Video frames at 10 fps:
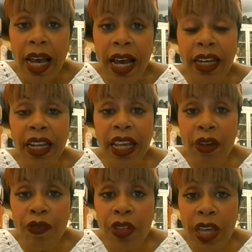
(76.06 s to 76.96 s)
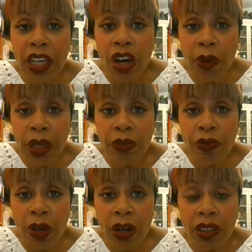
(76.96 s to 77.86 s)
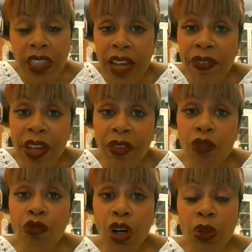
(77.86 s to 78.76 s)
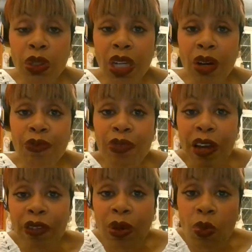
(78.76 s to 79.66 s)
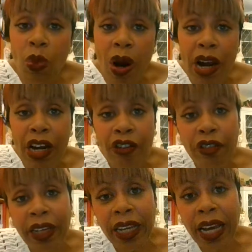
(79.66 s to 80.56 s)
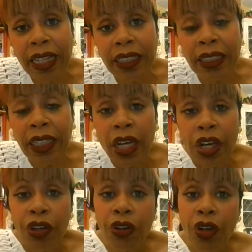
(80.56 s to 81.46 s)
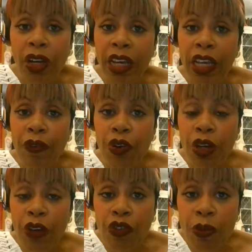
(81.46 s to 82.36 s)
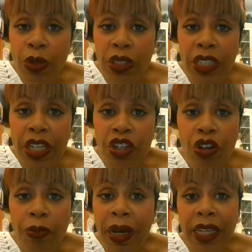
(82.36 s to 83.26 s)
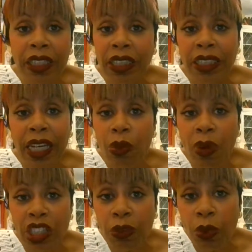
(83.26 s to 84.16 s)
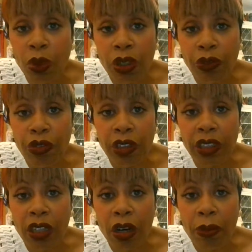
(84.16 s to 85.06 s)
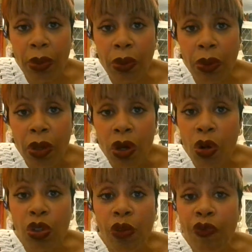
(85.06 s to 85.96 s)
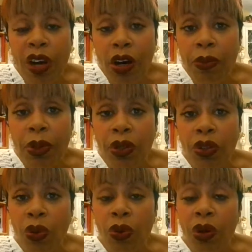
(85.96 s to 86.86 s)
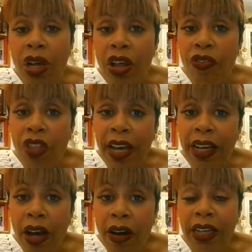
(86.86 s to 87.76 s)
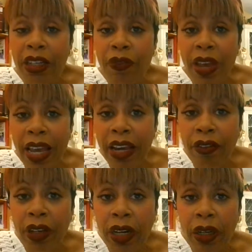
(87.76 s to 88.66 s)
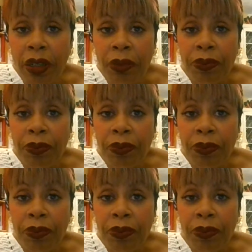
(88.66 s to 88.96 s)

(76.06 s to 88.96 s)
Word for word: and if they're going fast, and then the roads are very wiry, and you know, like if you're going from Montego Bay to say Westmoreland, for example, or to Falmouth or that kind of area,